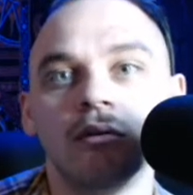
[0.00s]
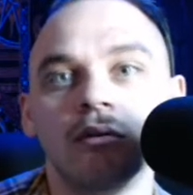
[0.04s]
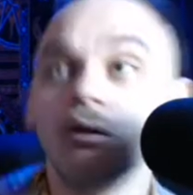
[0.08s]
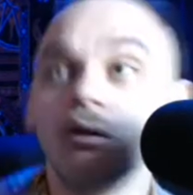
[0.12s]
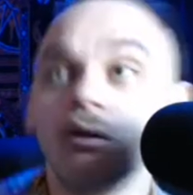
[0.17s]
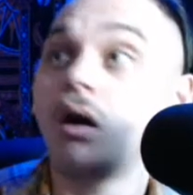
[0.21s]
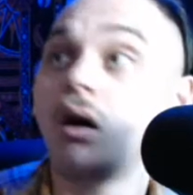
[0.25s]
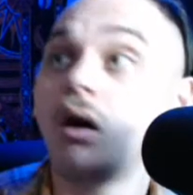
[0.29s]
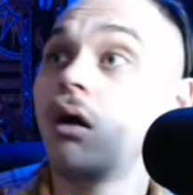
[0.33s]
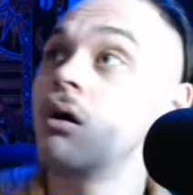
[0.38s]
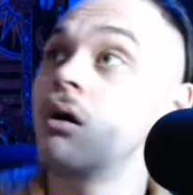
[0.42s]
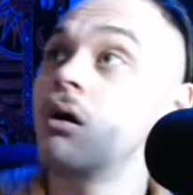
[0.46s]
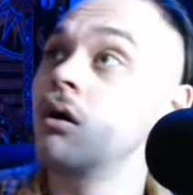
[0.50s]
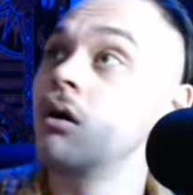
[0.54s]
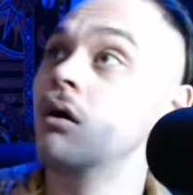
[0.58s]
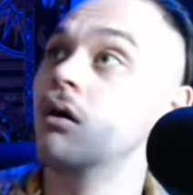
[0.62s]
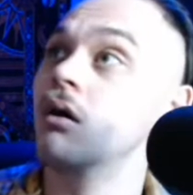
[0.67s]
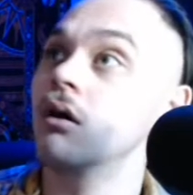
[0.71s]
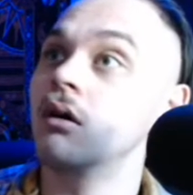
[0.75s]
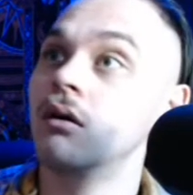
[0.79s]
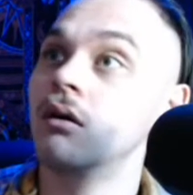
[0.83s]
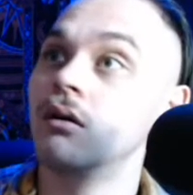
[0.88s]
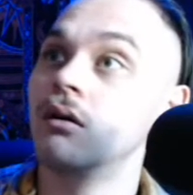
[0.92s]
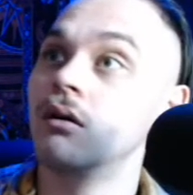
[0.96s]

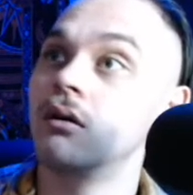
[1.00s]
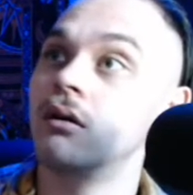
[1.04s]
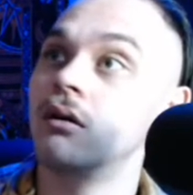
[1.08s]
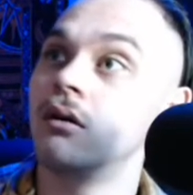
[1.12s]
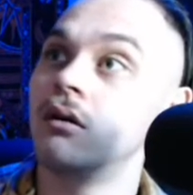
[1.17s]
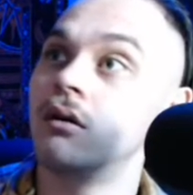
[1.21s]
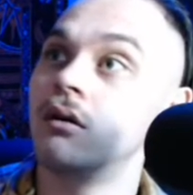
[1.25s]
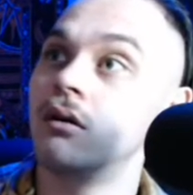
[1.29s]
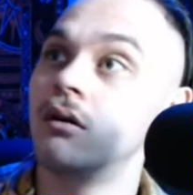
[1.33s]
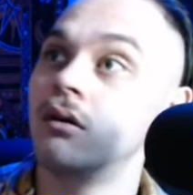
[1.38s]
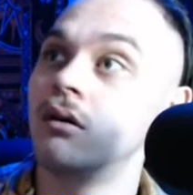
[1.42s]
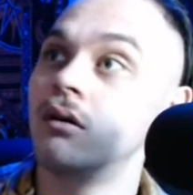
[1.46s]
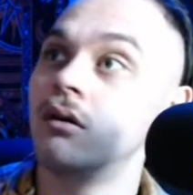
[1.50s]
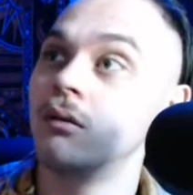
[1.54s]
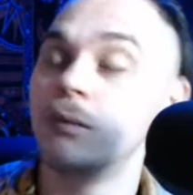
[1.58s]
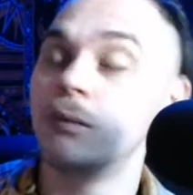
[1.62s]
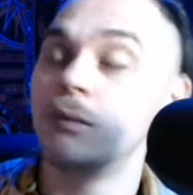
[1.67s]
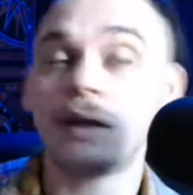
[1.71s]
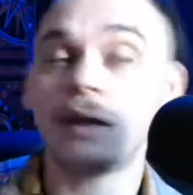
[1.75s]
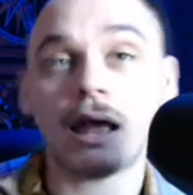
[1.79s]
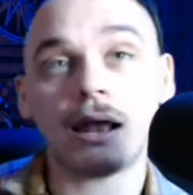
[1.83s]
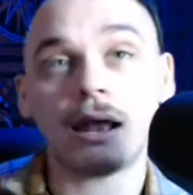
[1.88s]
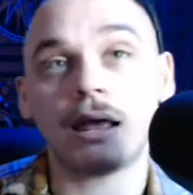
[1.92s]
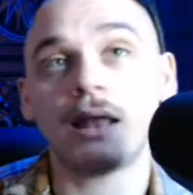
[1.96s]
Oh,
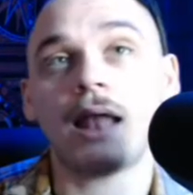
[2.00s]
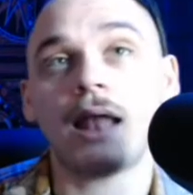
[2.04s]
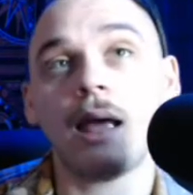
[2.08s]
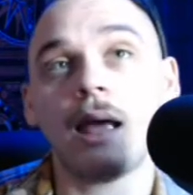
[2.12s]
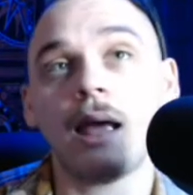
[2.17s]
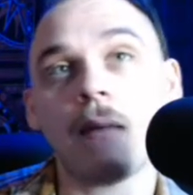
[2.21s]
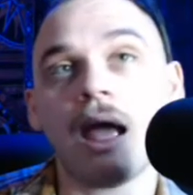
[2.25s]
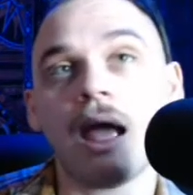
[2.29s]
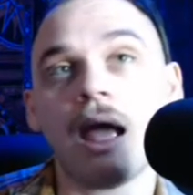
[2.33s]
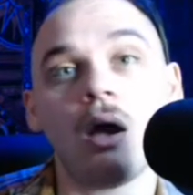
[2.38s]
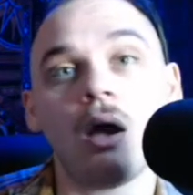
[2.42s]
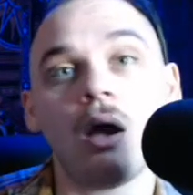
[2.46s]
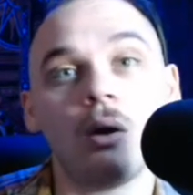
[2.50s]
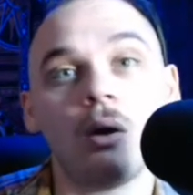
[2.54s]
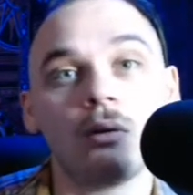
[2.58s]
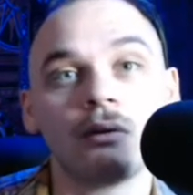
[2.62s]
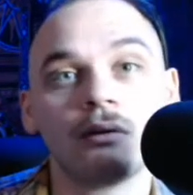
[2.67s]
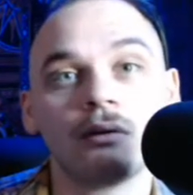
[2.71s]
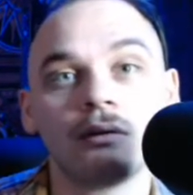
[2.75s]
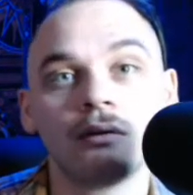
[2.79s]
we gotta get him out.